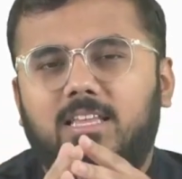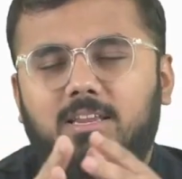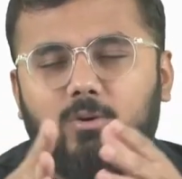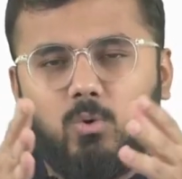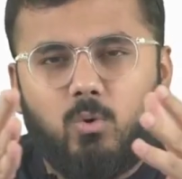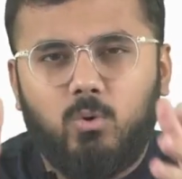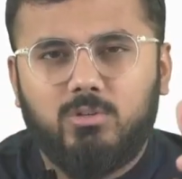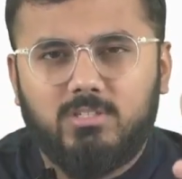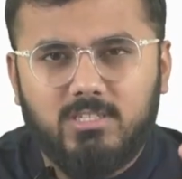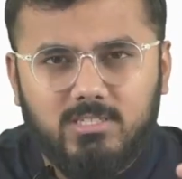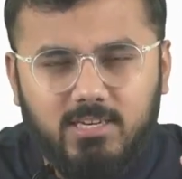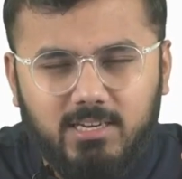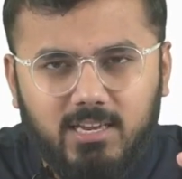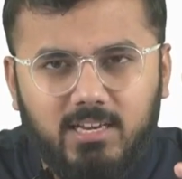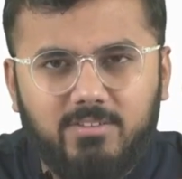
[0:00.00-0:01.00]
Their course is
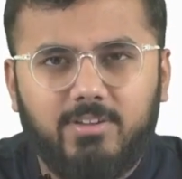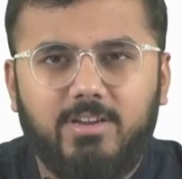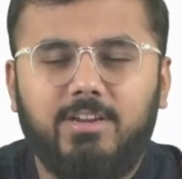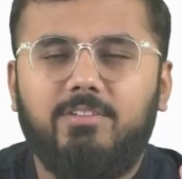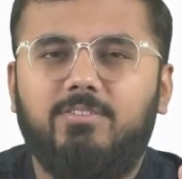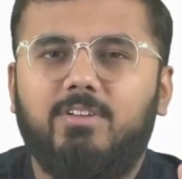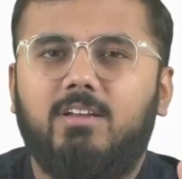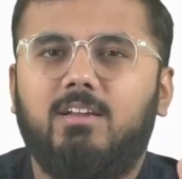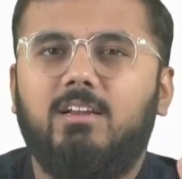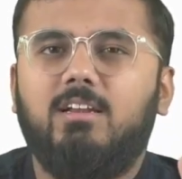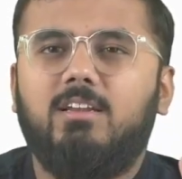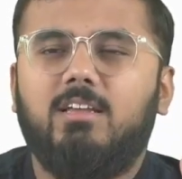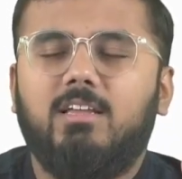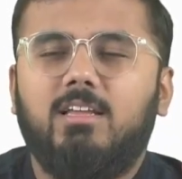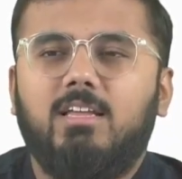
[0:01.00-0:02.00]
really very difficult.